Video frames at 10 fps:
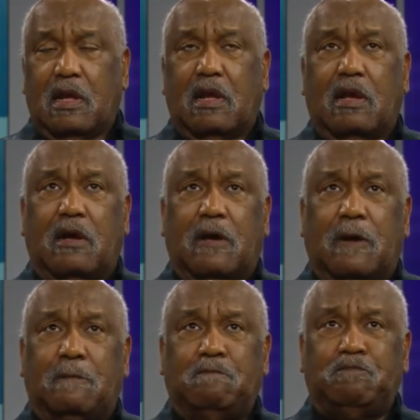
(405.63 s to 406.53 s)

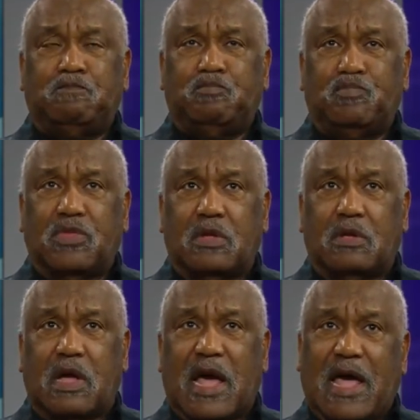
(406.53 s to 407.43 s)
Um,
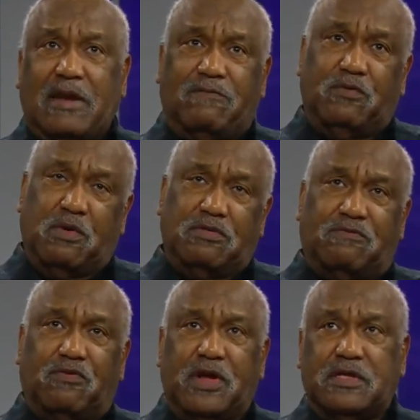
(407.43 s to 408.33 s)
I and a few other
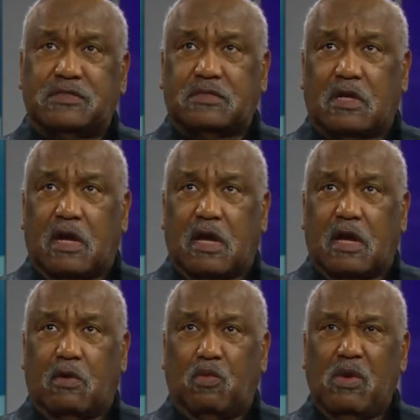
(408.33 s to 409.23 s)
friends,
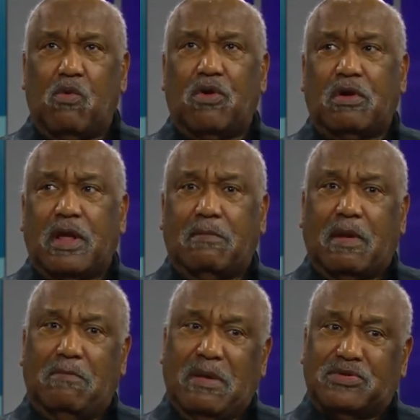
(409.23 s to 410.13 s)
uh, we weren't
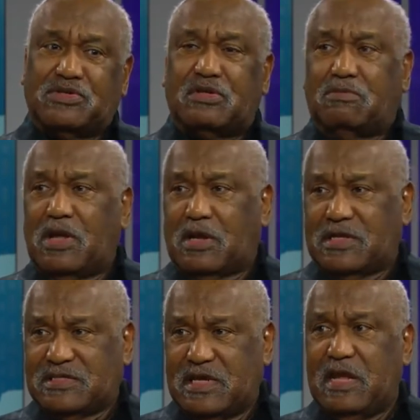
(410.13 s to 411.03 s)
members of the
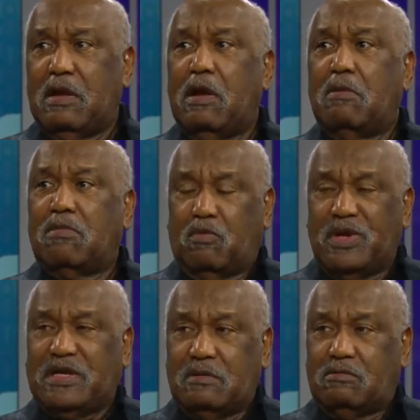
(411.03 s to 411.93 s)
BLAC, but
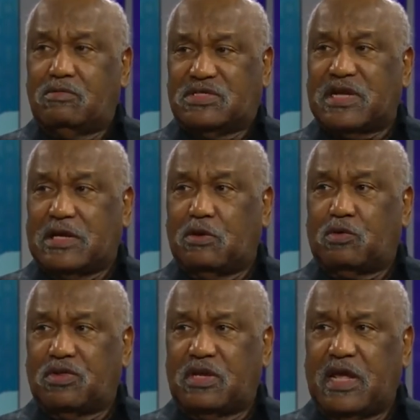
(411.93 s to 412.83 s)
we decided to go
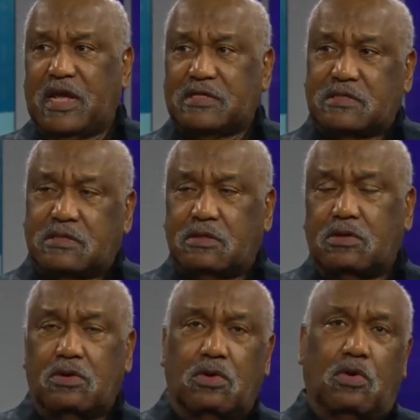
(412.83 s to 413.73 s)
to the dance.
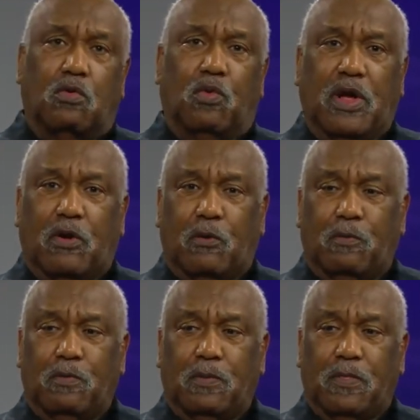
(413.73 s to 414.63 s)
Well,
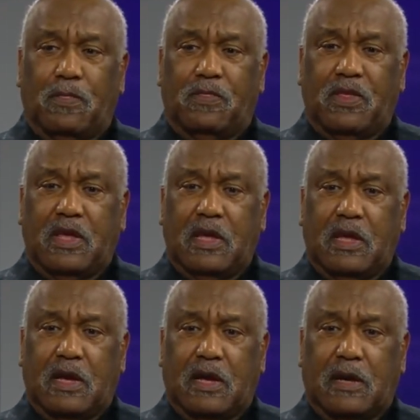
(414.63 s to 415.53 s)

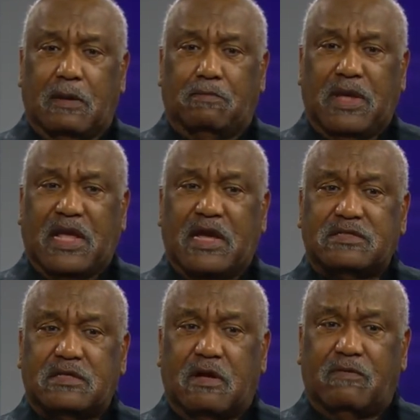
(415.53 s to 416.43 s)
the uh,
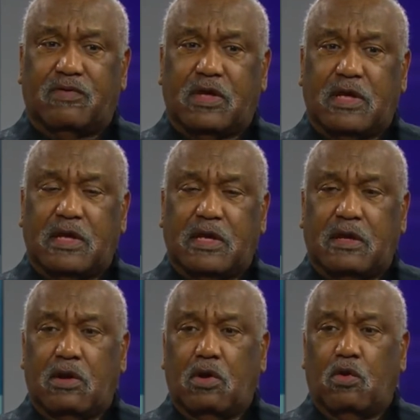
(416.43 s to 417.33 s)
because of the
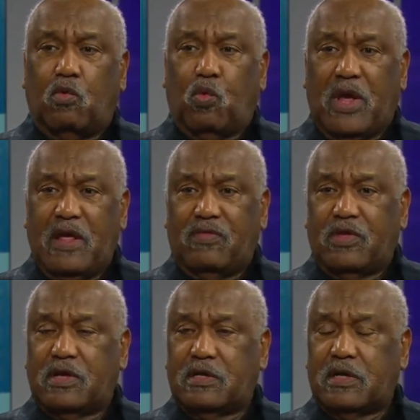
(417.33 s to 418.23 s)
way
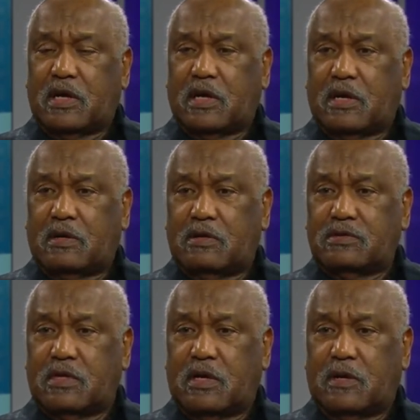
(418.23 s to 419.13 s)
the
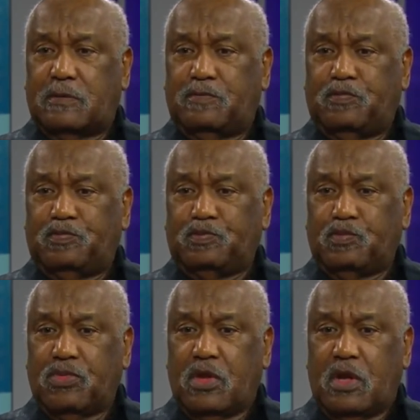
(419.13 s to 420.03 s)
uh, uh,
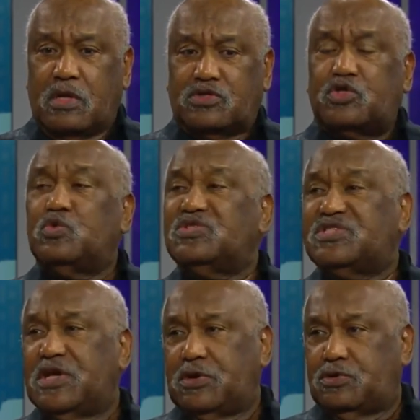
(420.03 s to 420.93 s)
student center